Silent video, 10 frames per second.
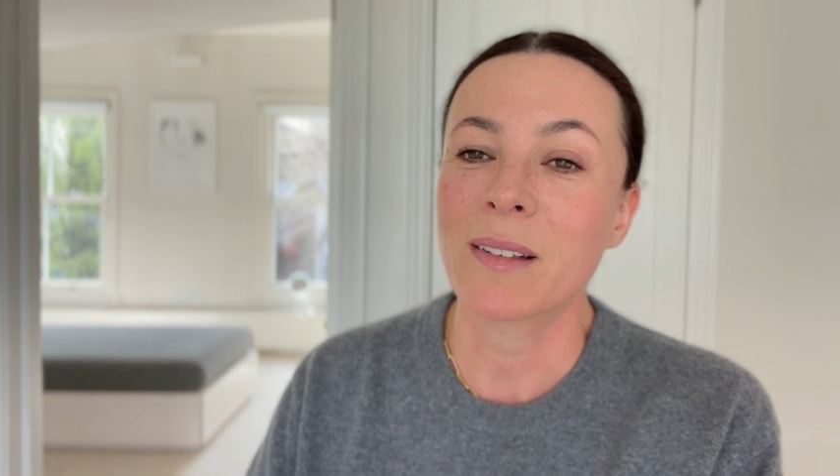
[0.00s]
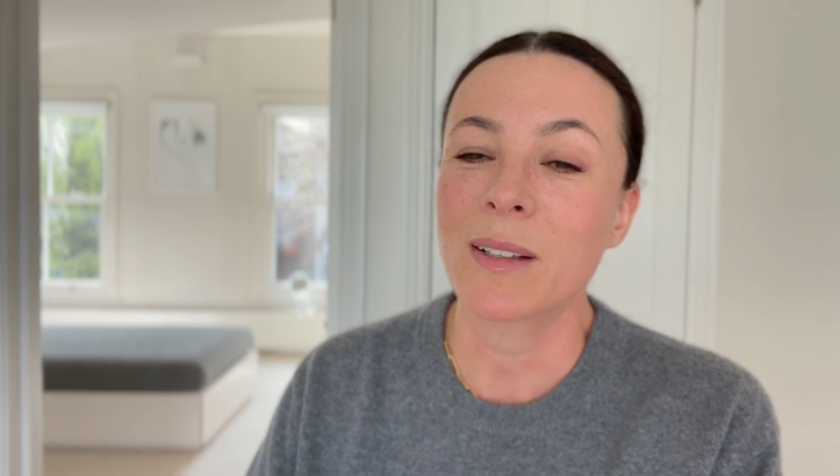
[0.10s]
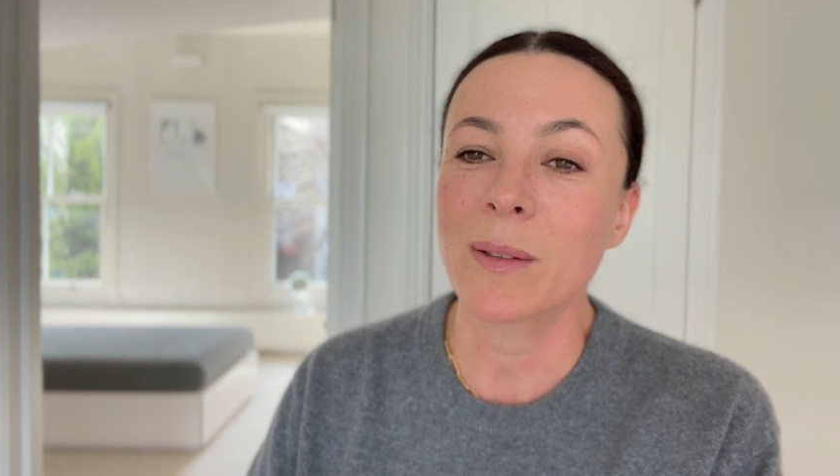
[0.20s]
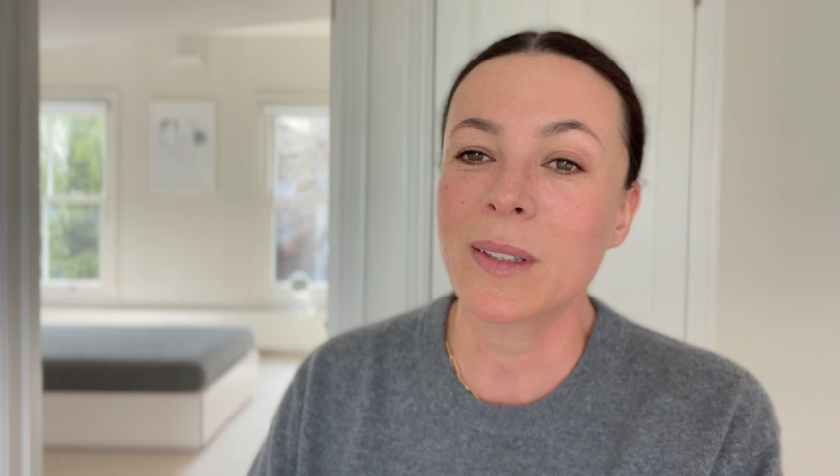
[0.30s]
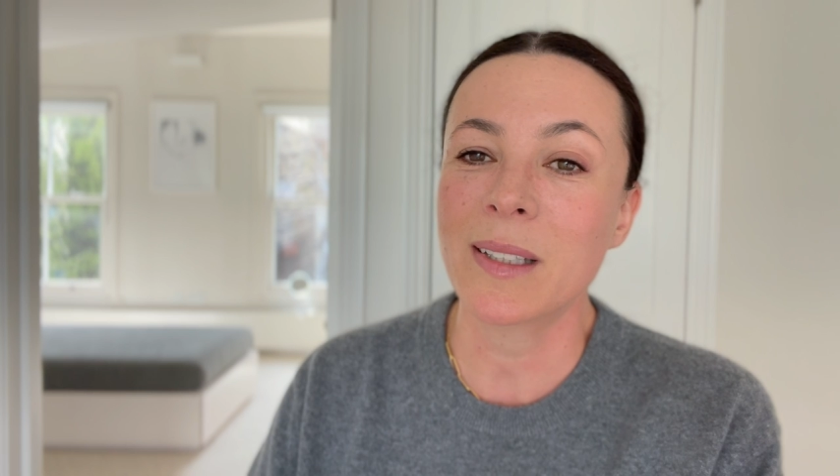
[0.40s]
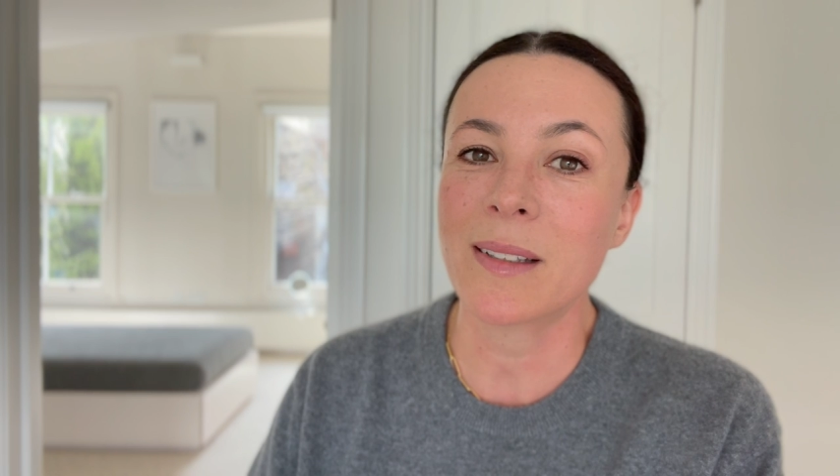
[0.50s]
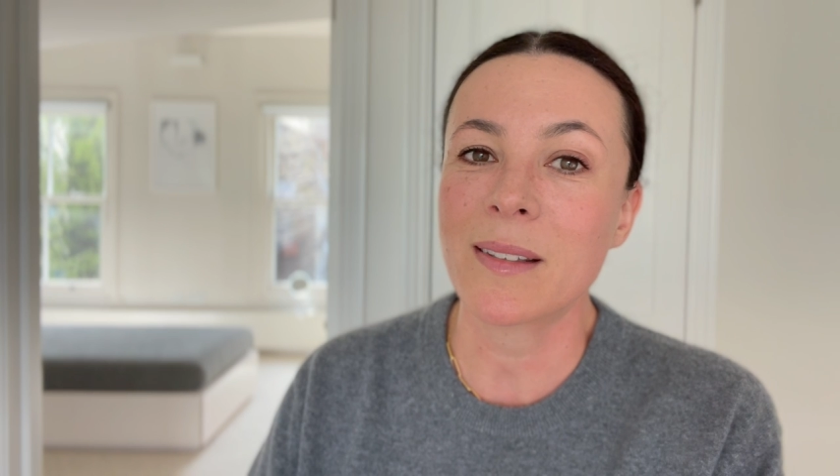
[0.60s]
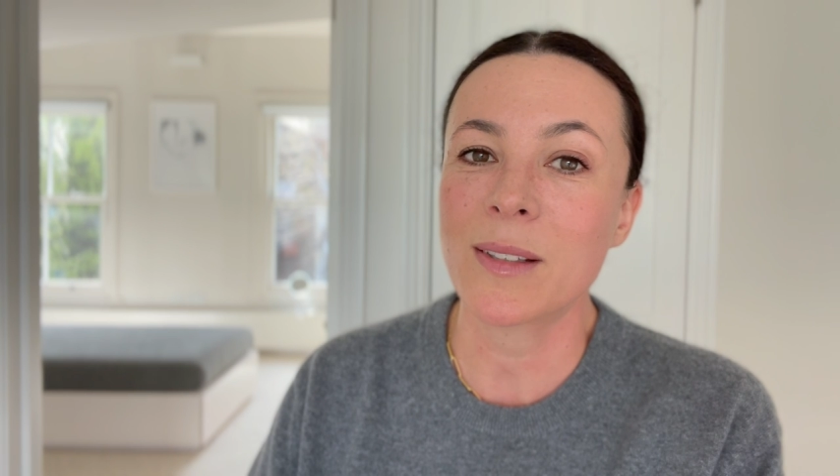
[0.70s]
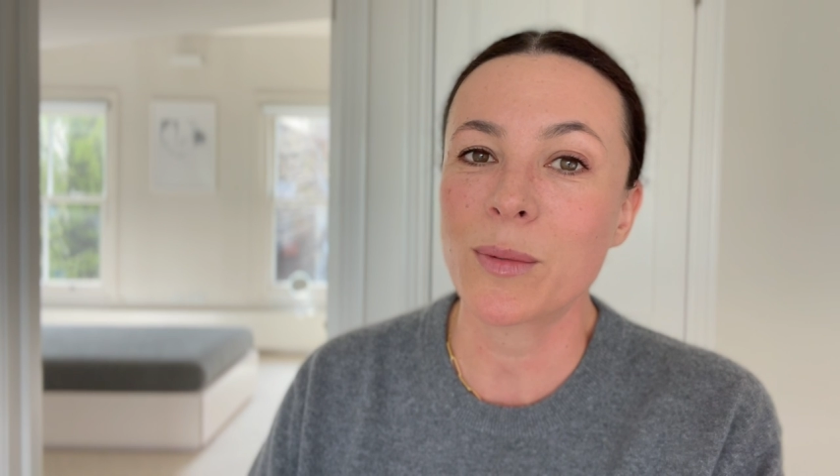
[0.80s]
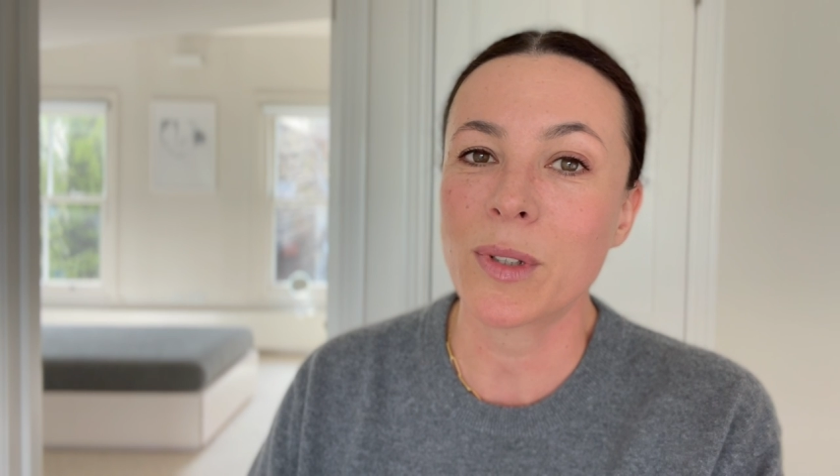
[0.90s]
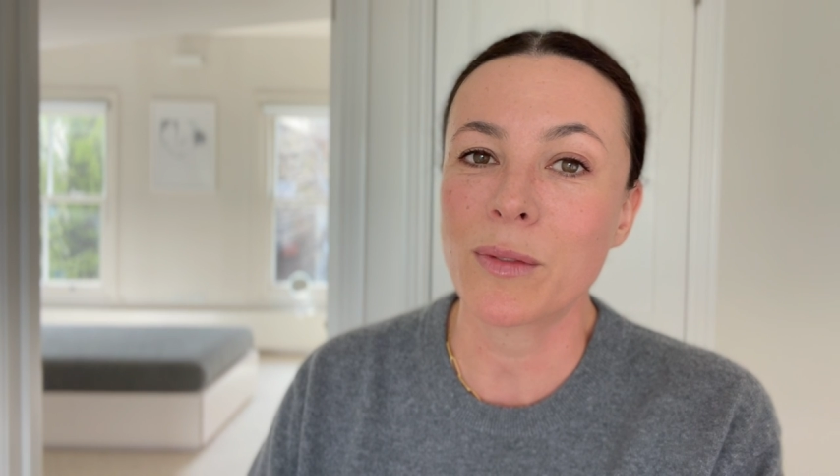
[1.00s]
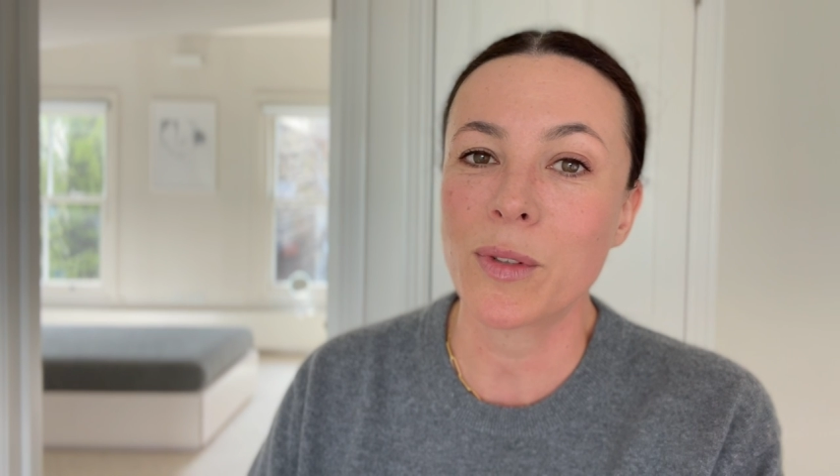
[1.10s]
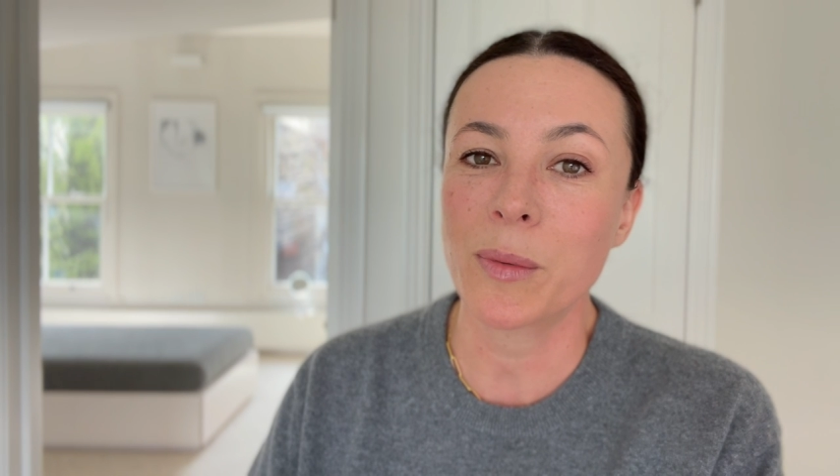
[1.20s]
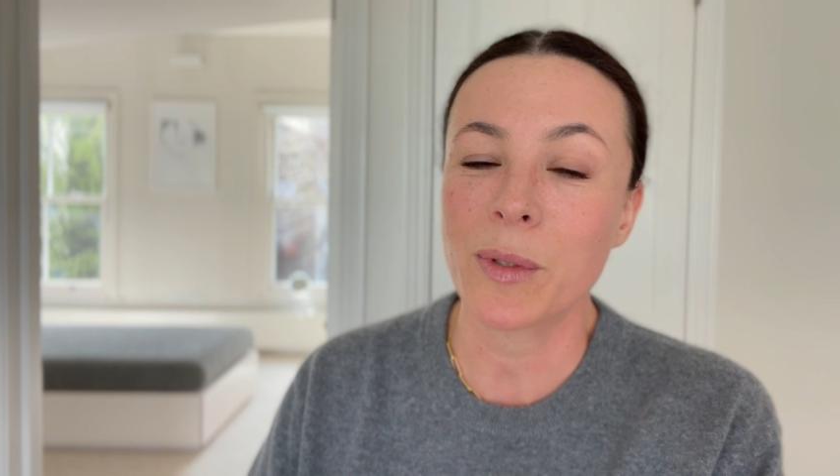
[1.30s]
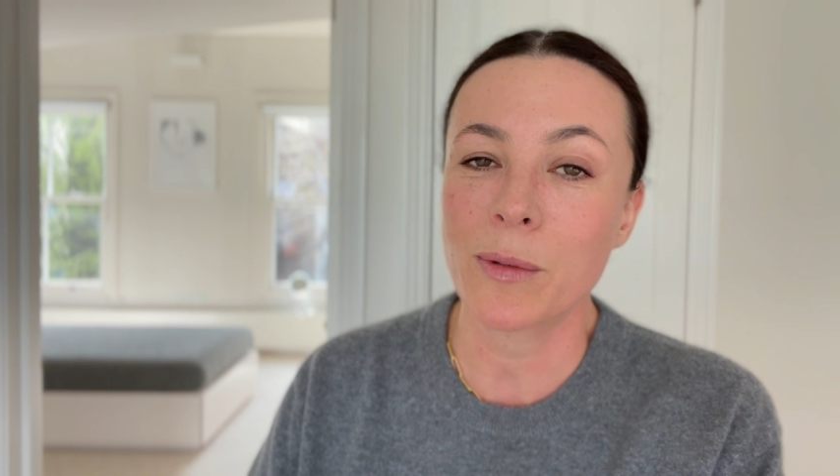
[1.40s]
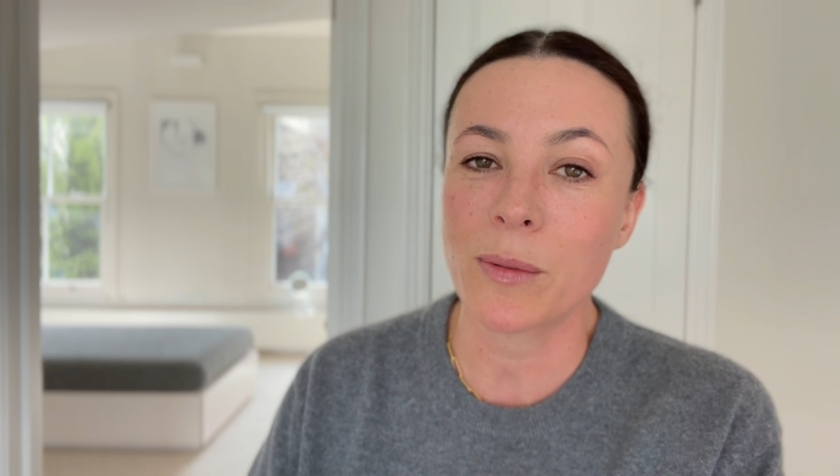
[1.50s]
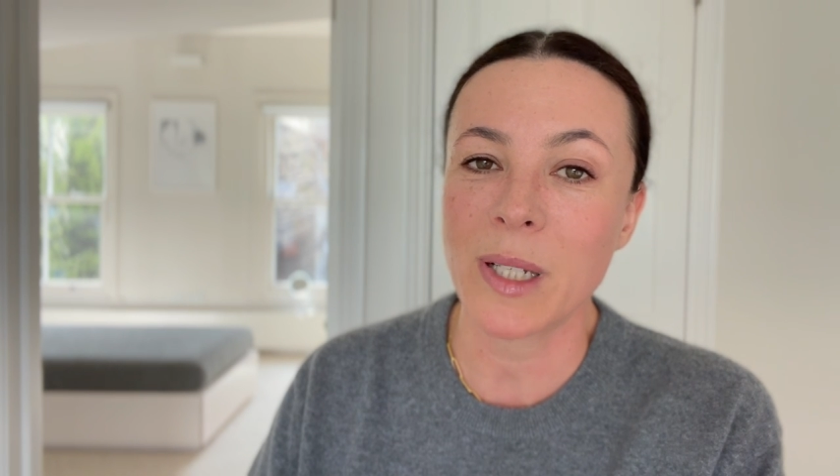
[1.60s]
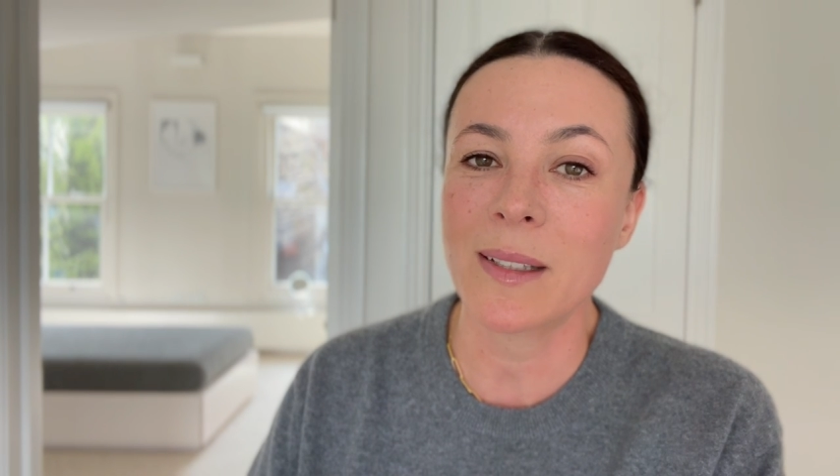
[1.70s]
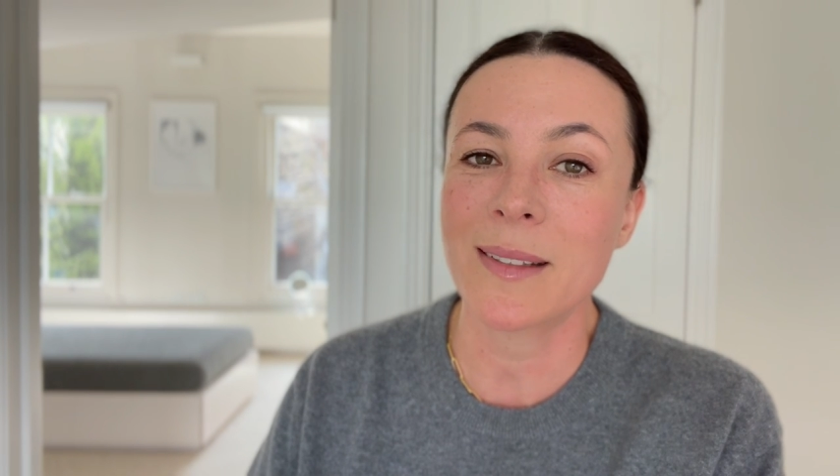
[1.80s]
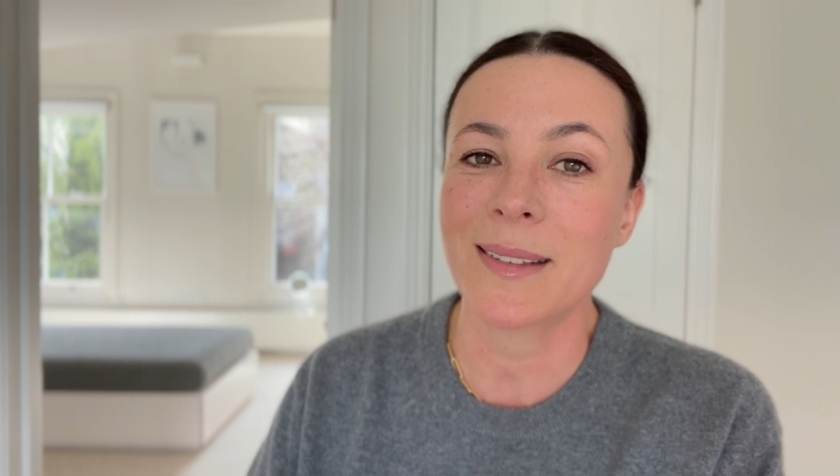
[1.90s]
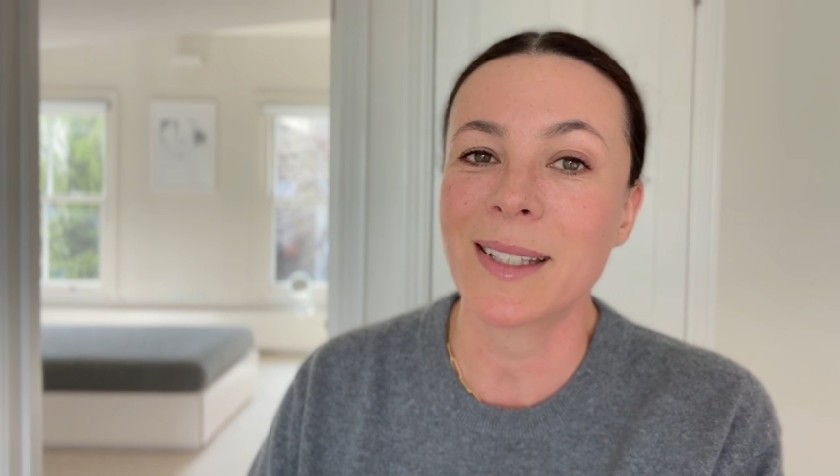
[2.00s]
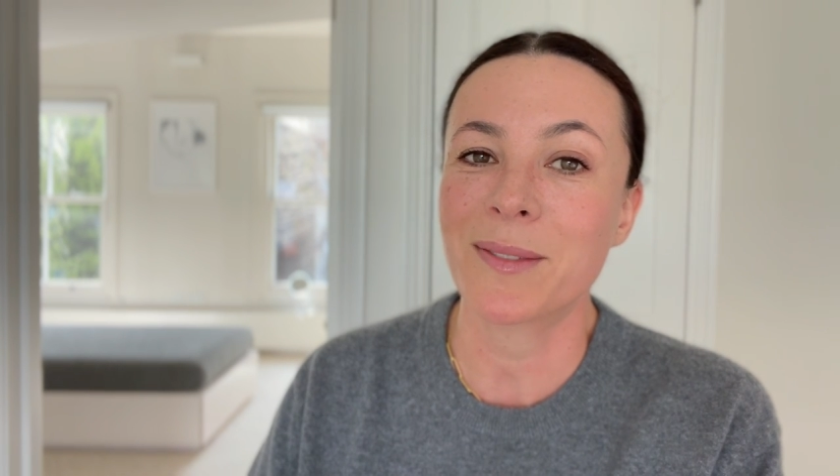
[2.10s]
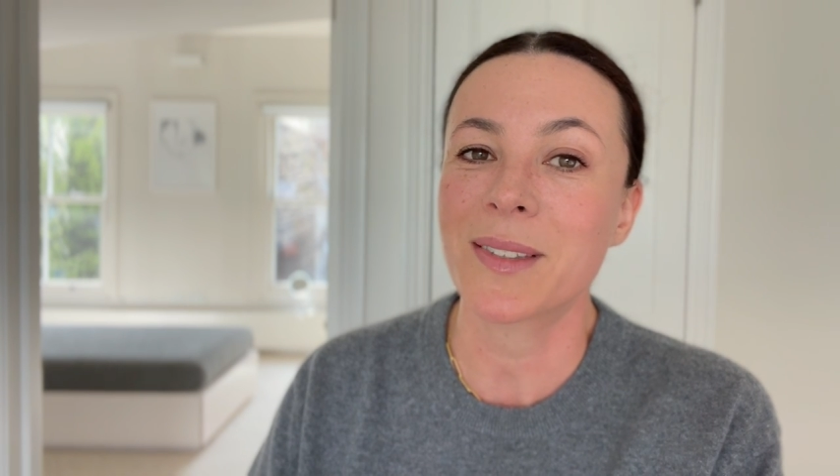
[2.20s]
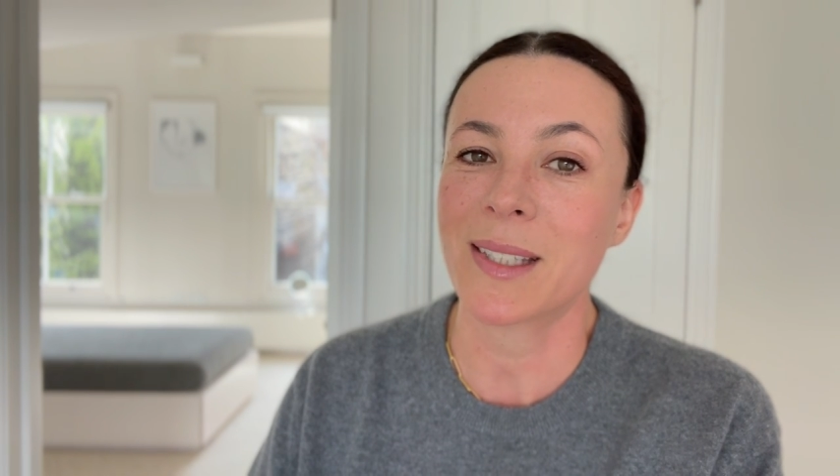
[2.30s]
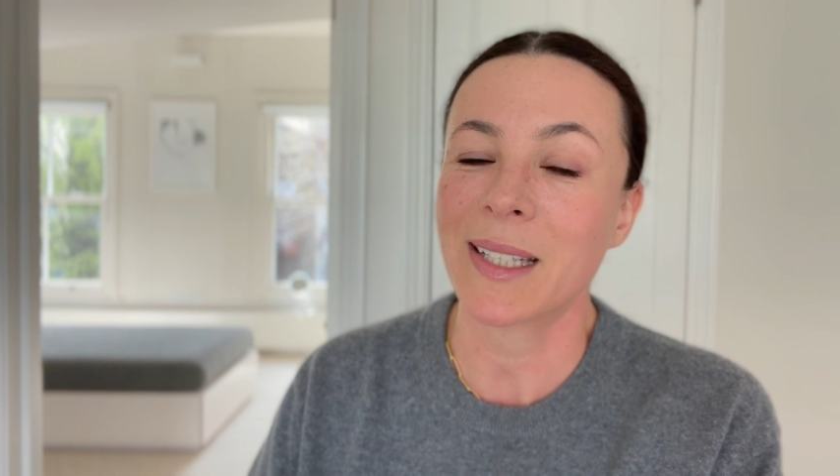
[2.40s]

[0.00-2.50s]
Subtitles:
loneliness is one of the greatest gifts